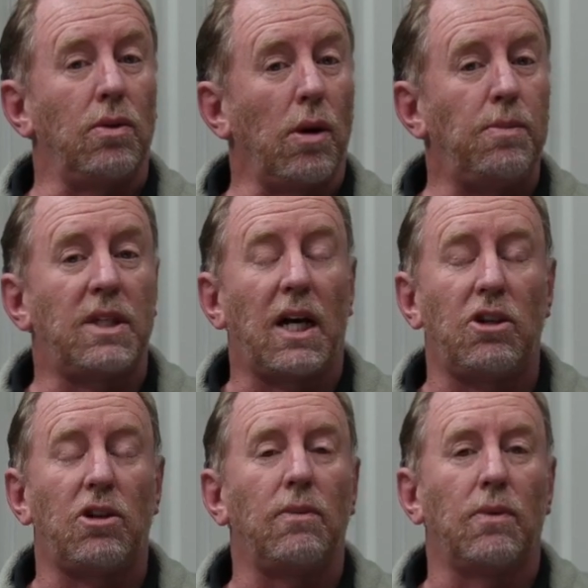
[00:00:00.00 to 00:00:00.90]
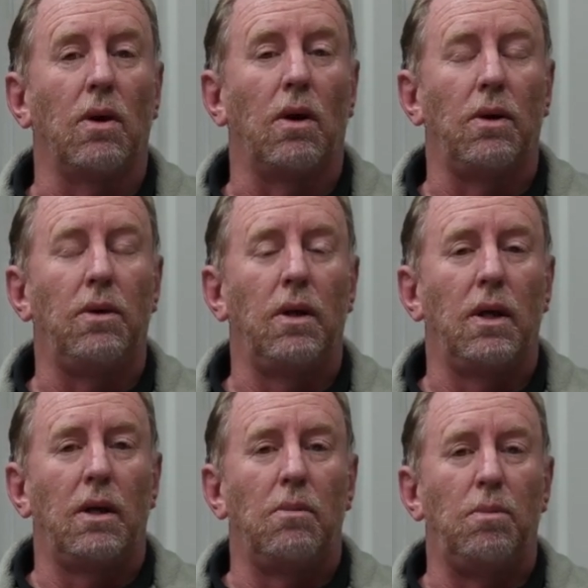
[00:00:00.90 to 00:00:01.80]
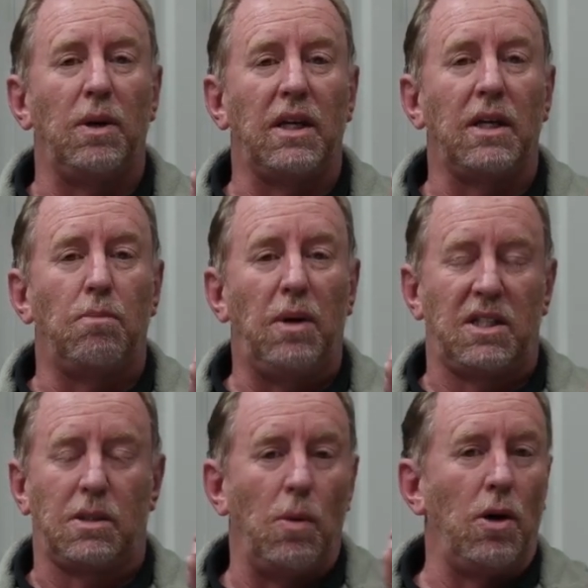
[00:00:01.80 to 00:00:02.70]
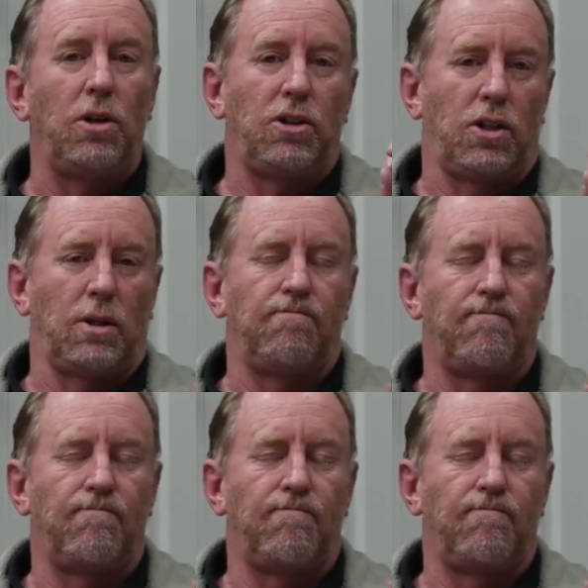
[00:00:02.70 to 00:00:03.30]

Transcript: reputation of God being besmirched.